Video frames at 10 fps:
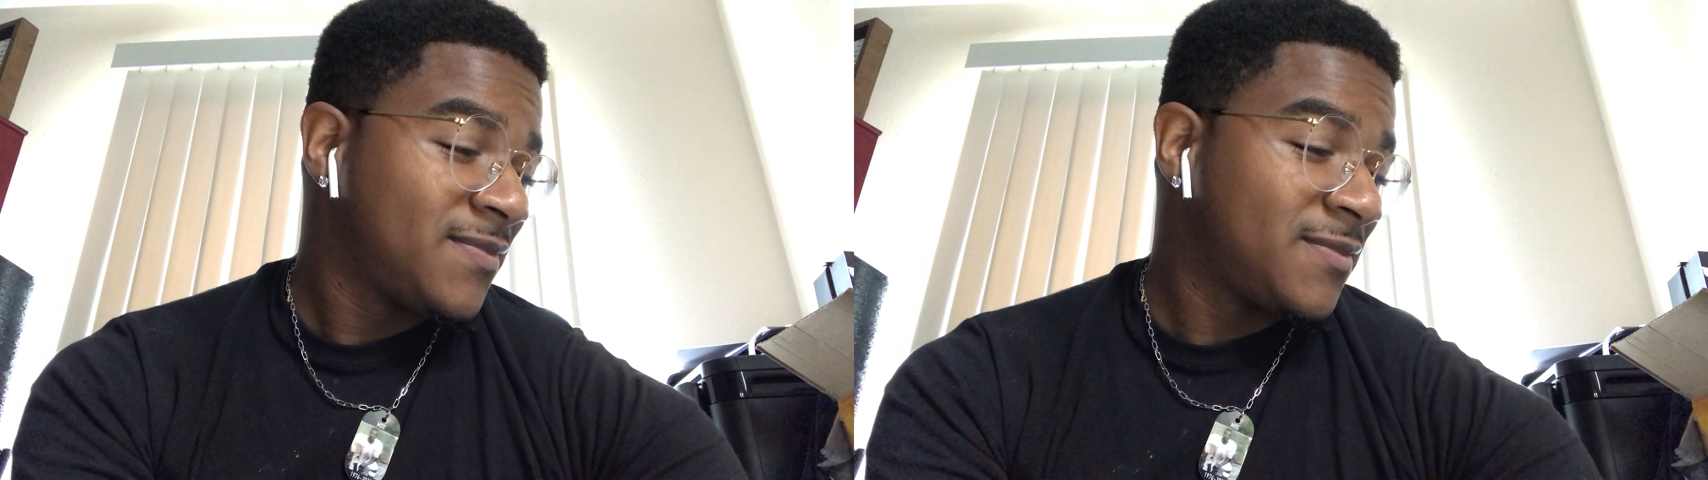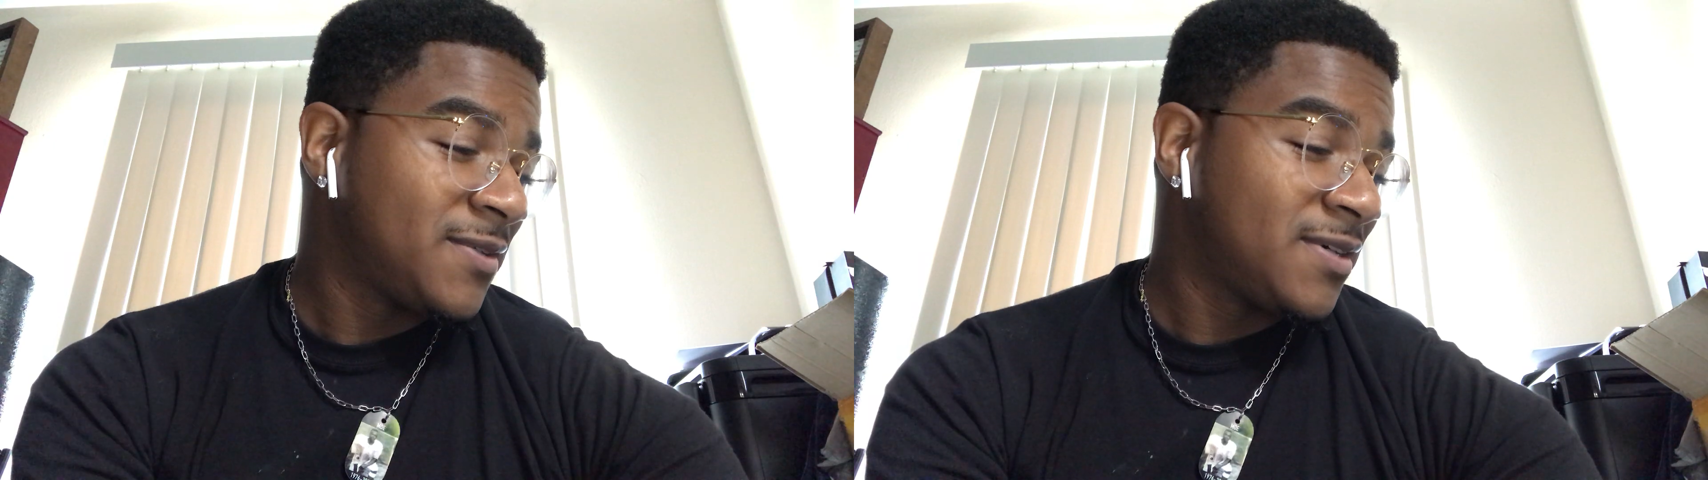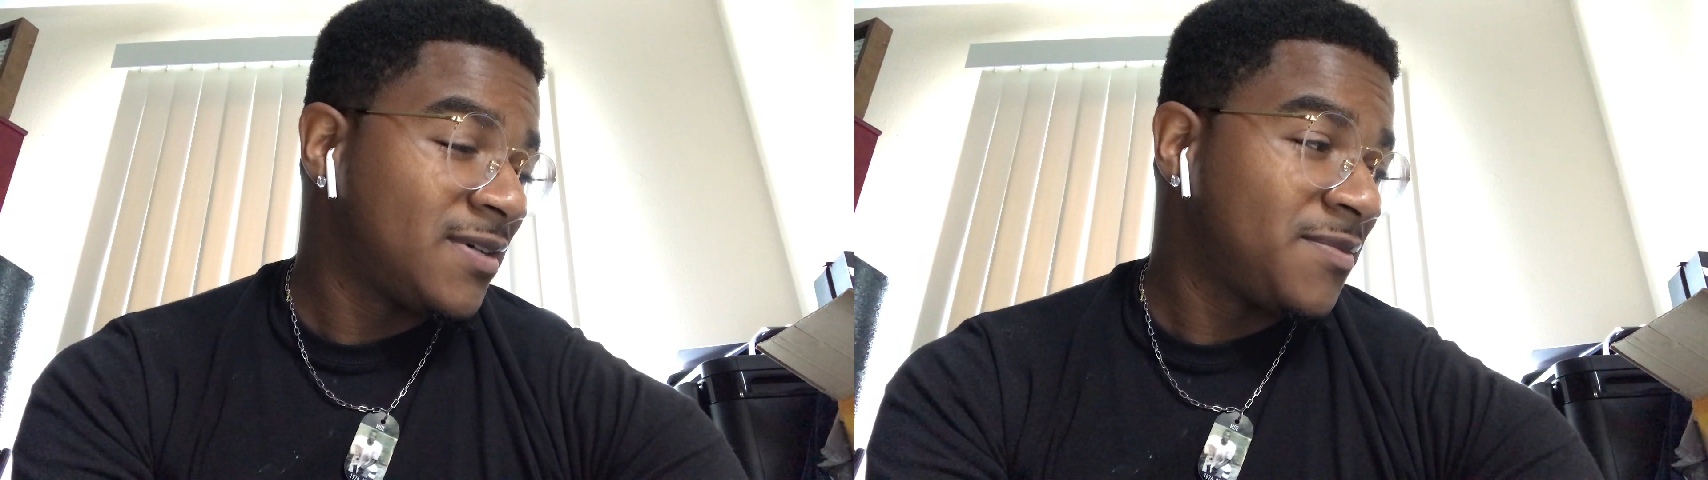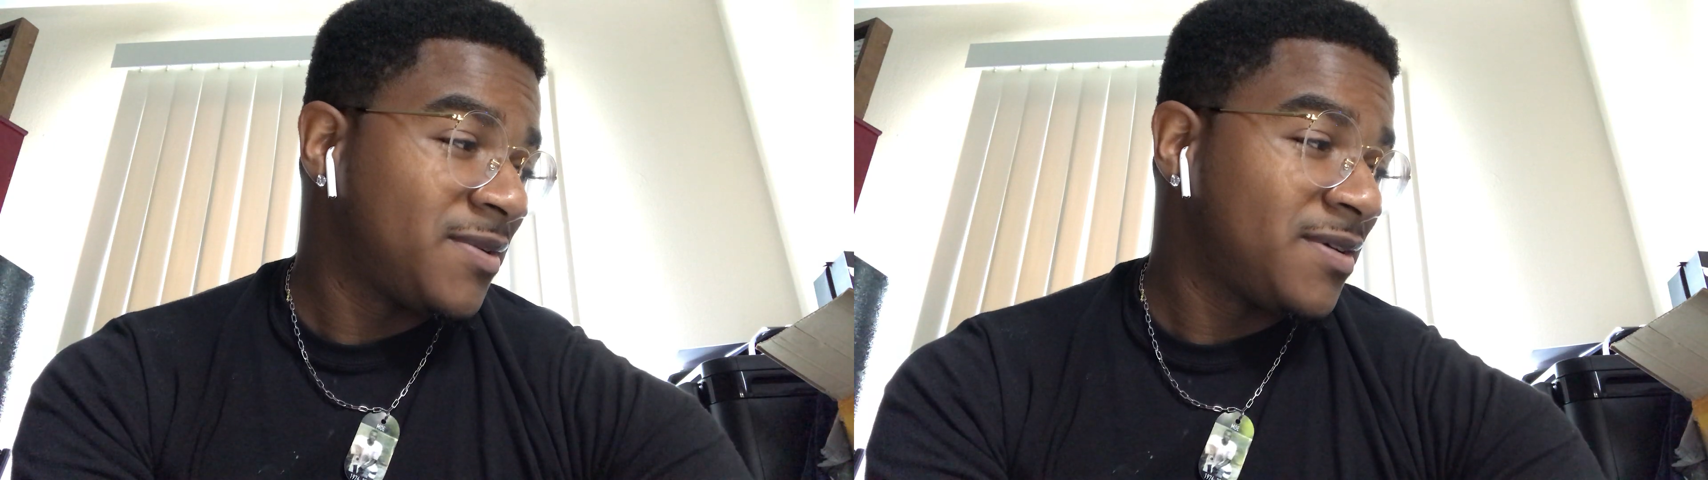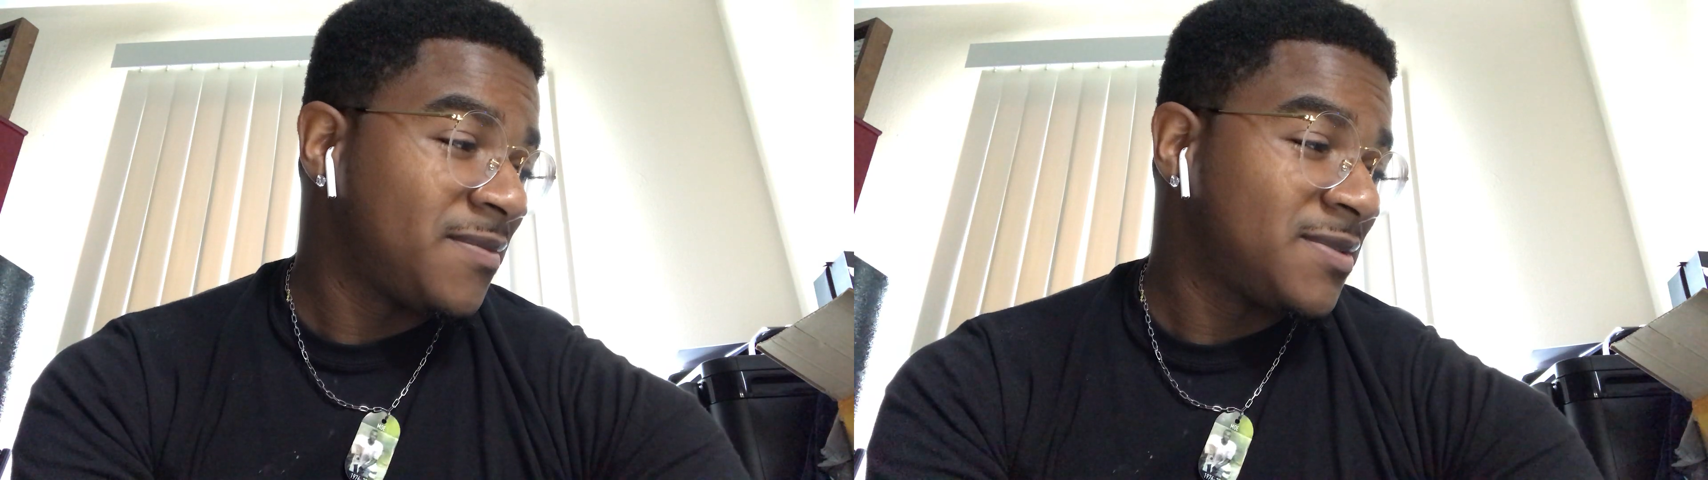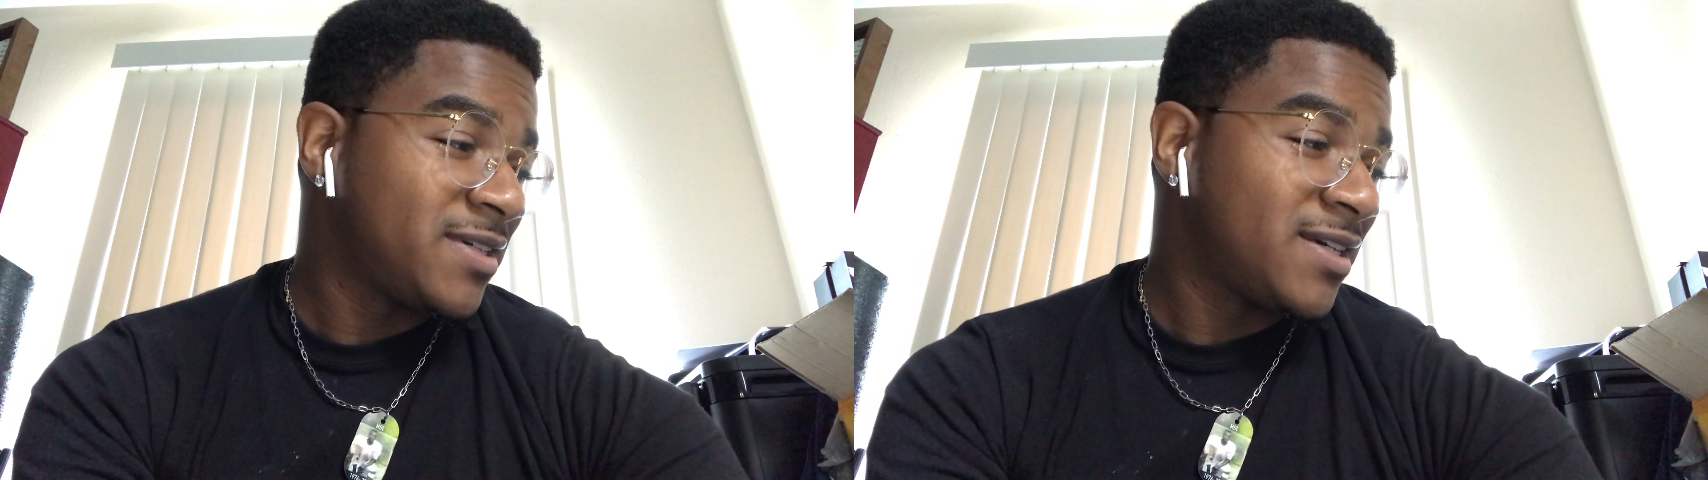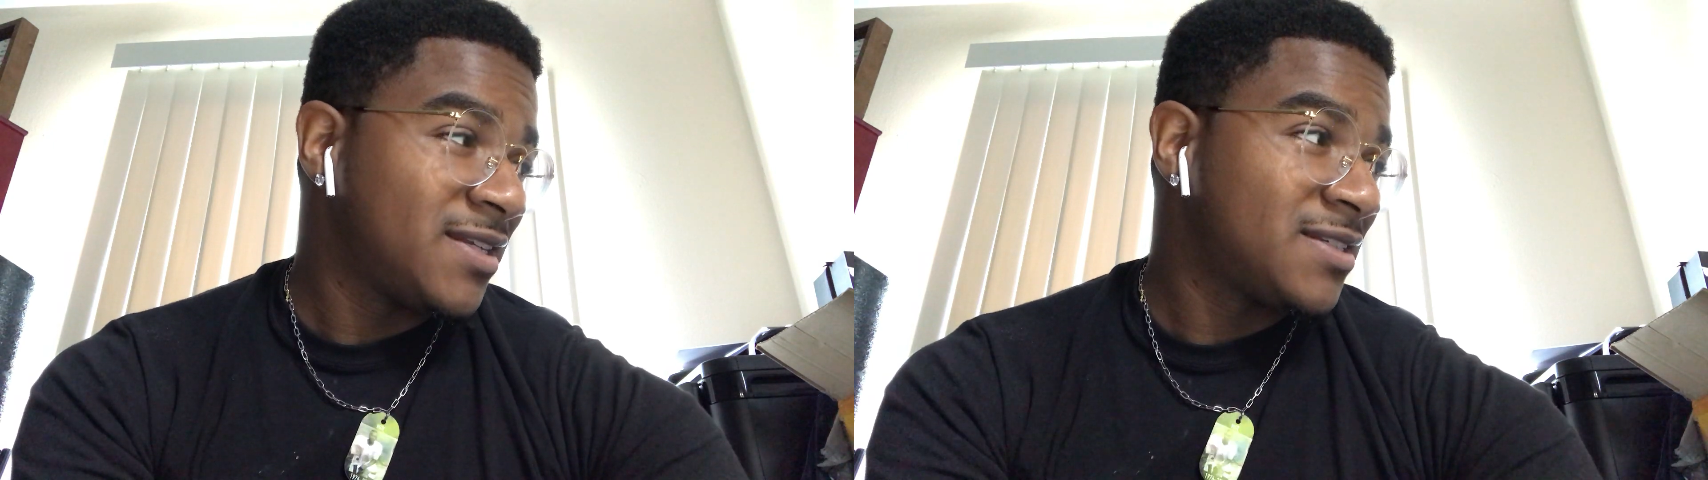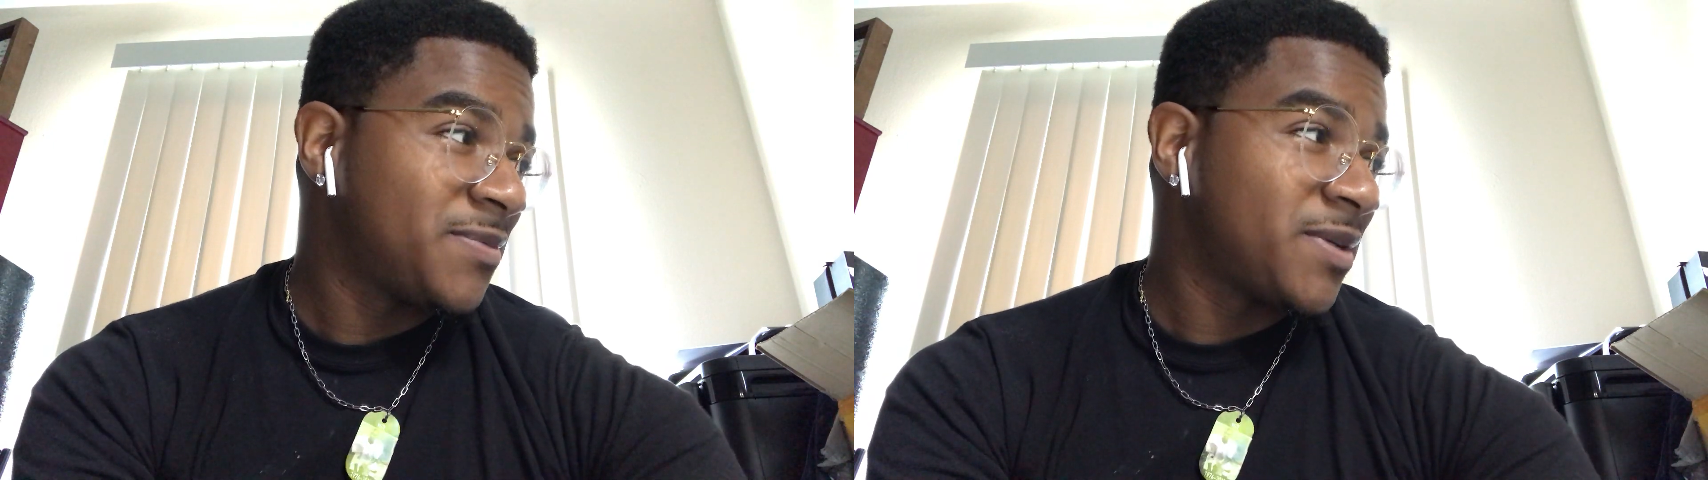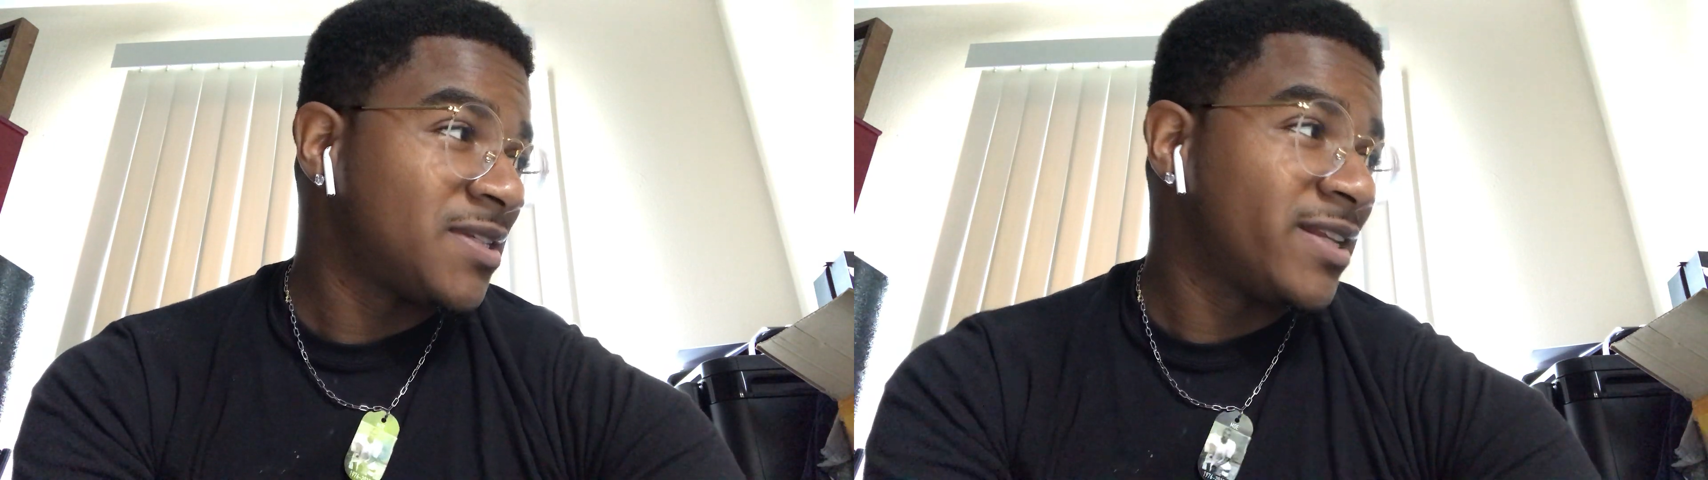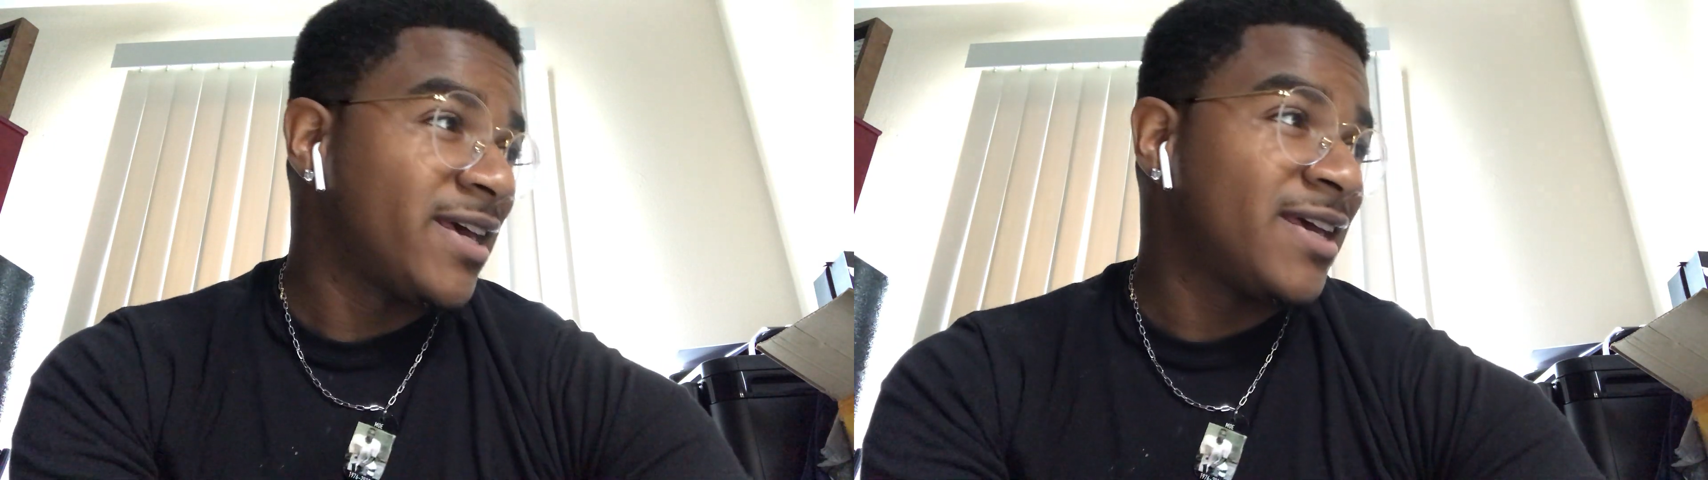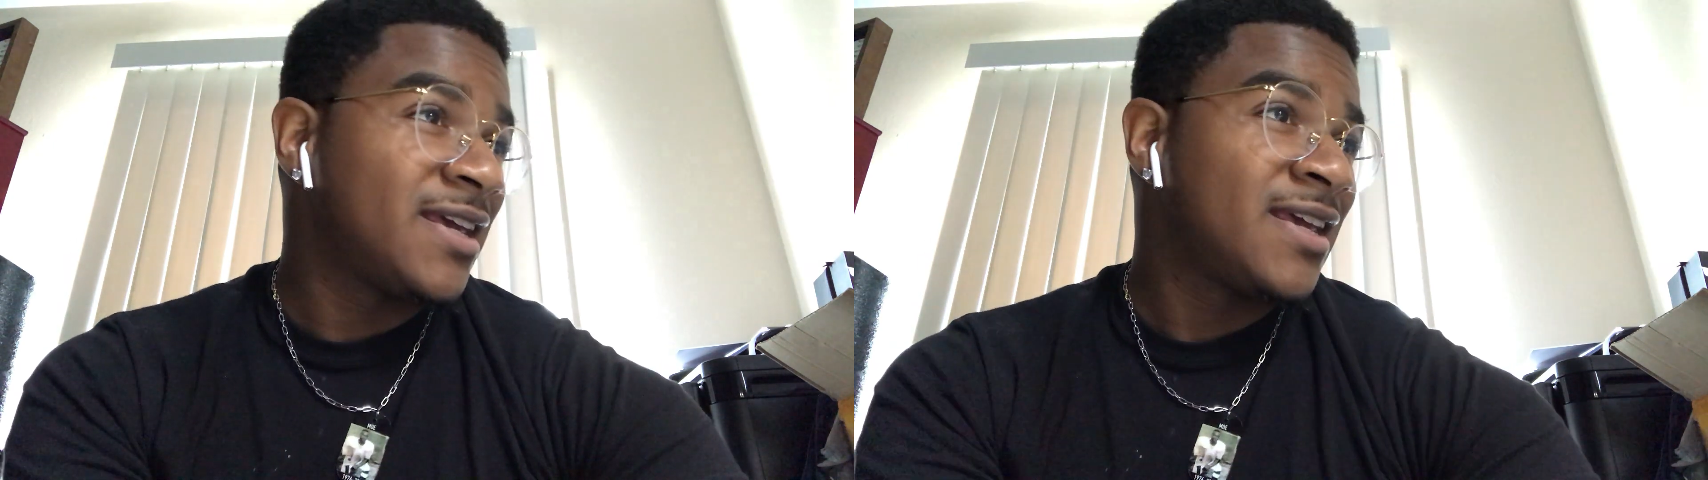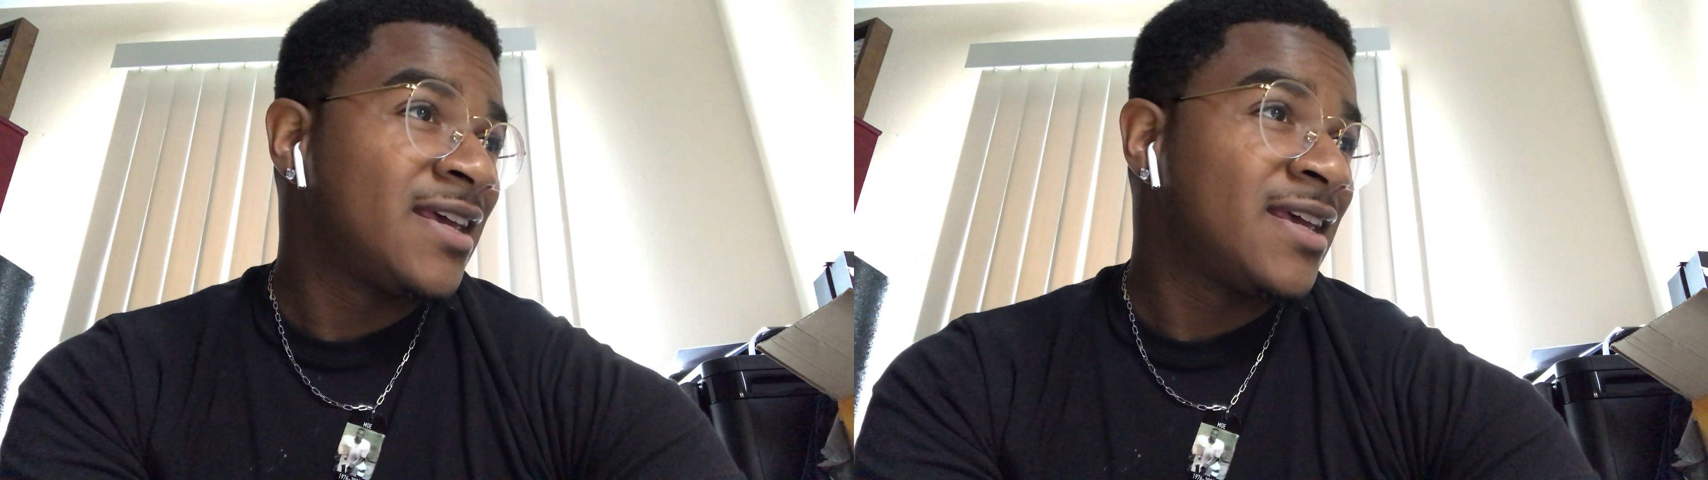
yeah, but I'm gonna say this. But today,